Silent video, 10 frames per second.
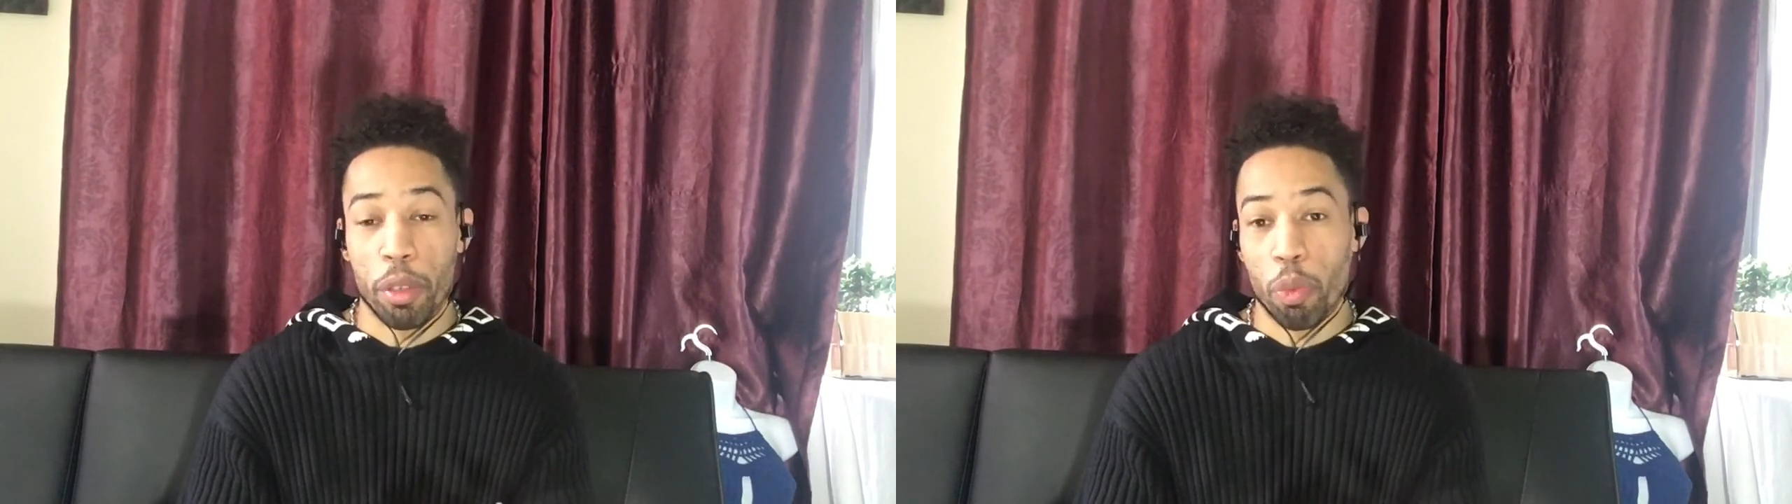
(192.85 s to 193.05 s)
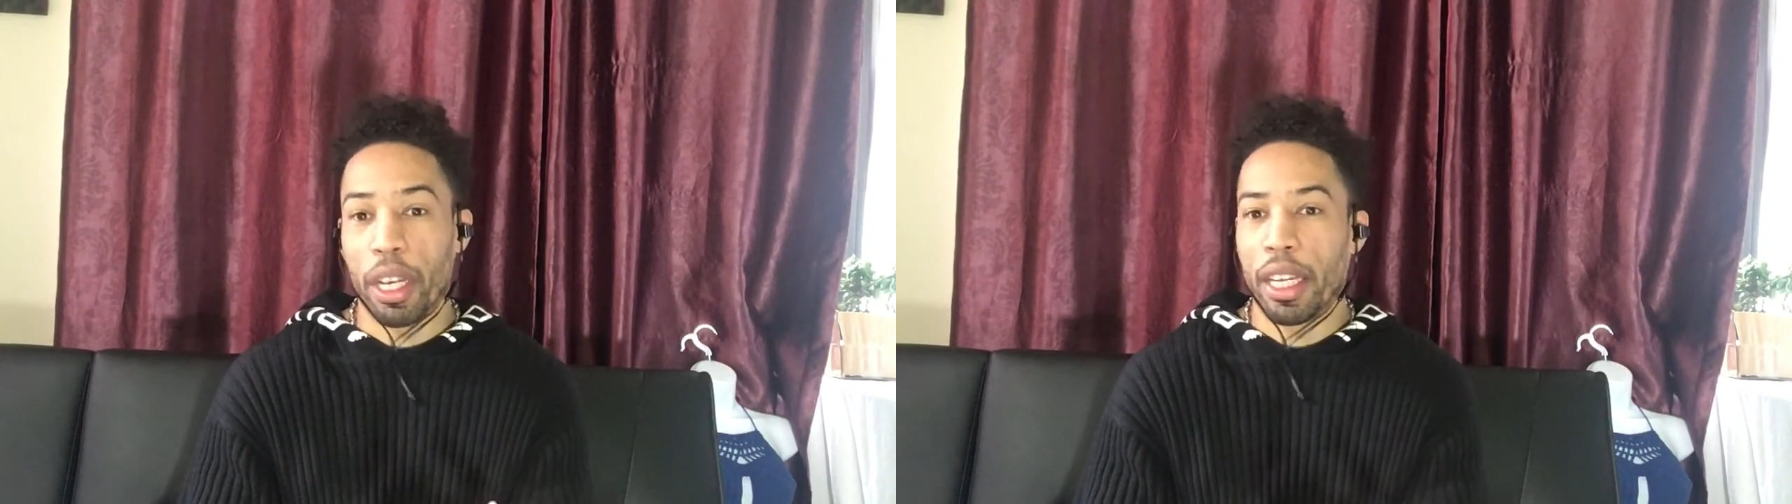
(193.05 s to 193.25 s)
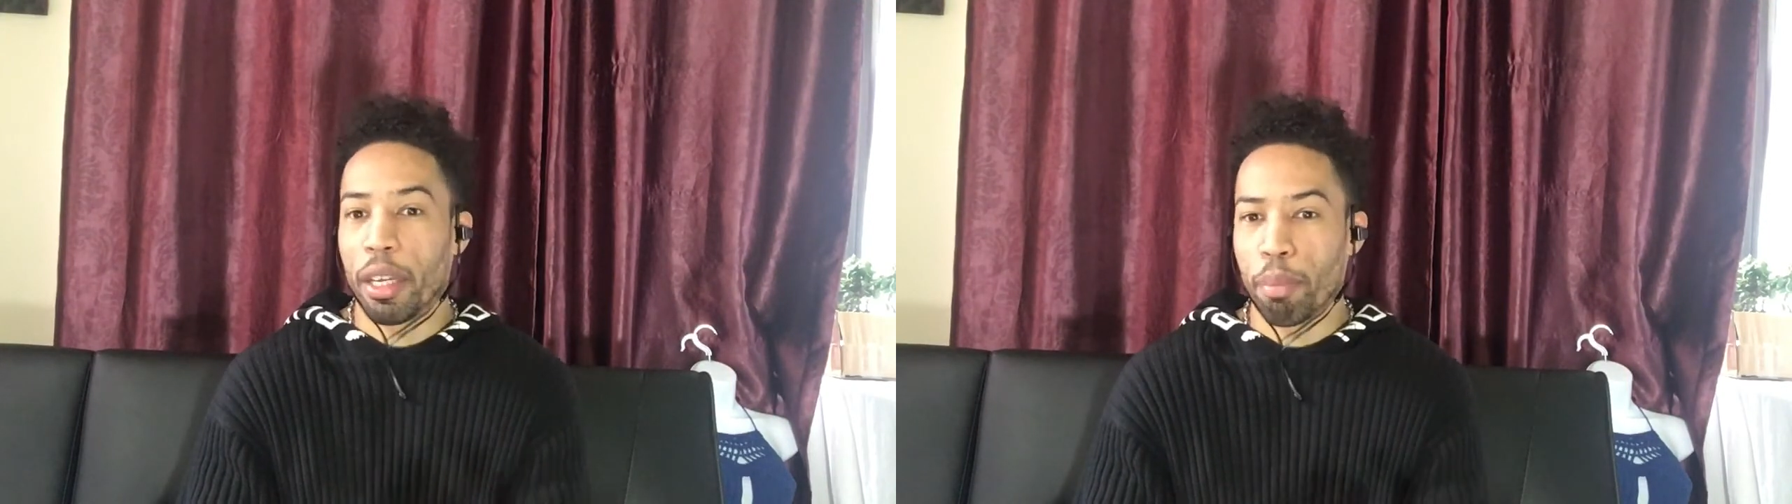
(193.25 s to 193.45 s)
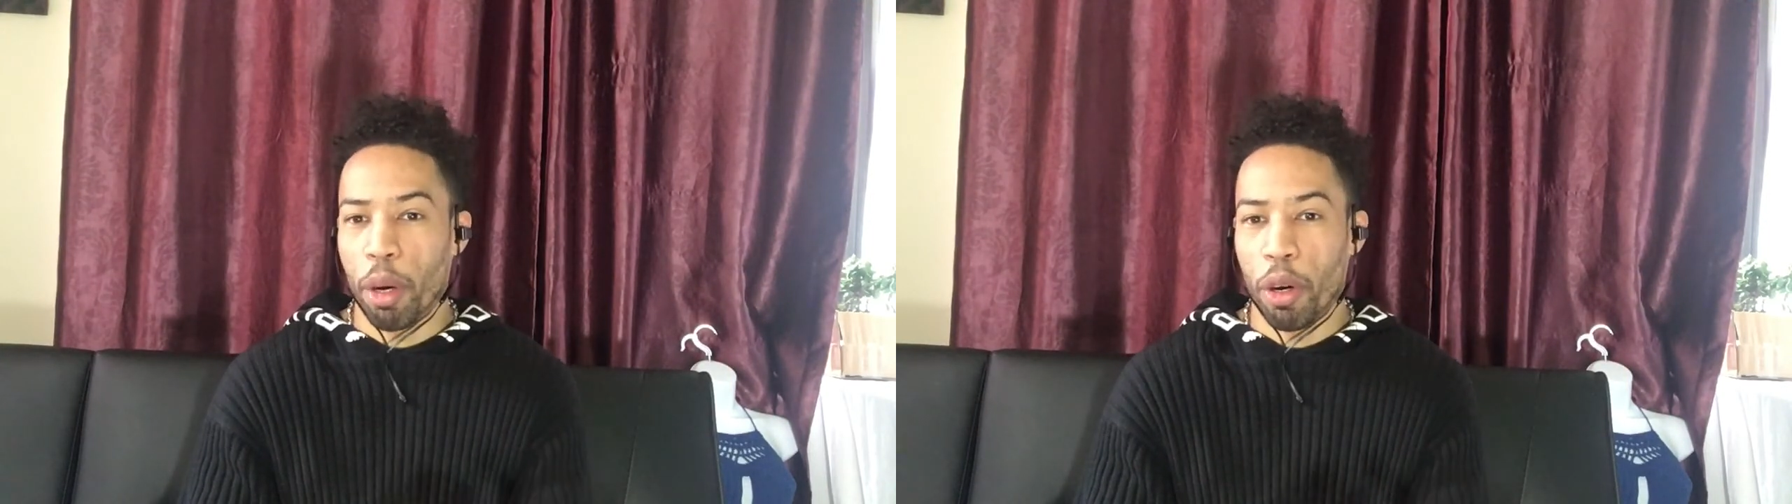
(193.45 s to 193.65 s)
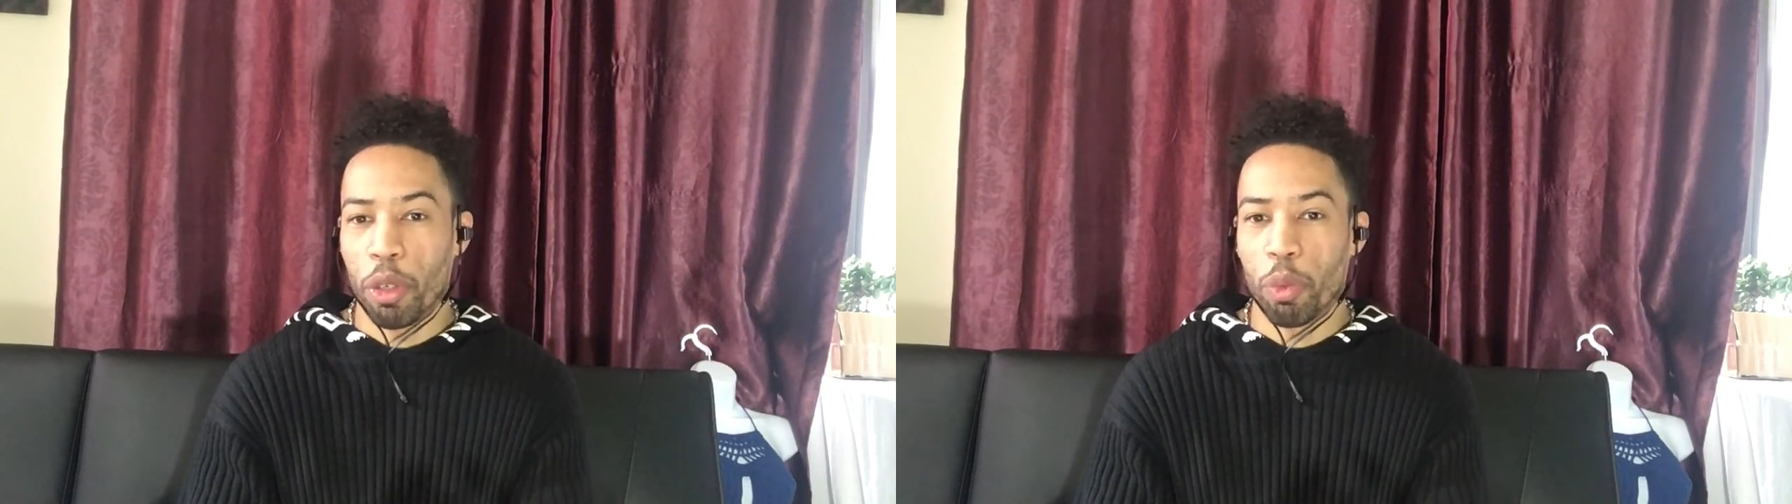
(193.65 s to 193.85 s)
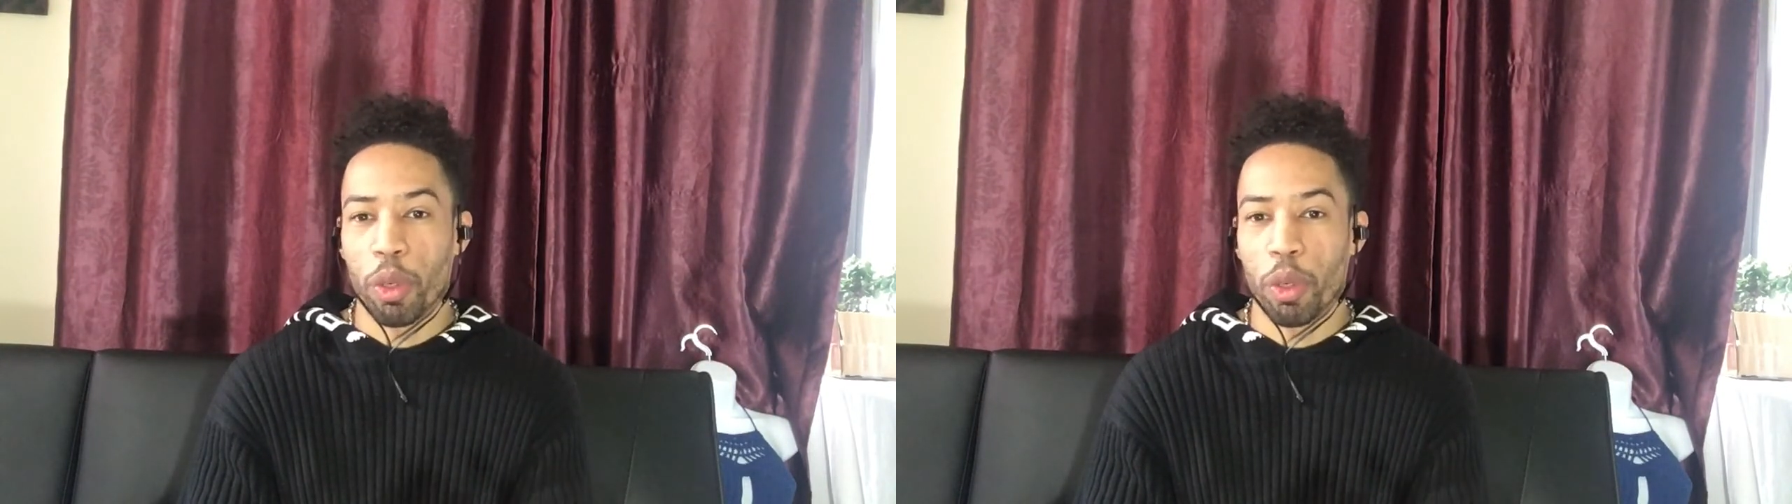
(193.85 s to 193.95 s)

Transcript: And when they get burned,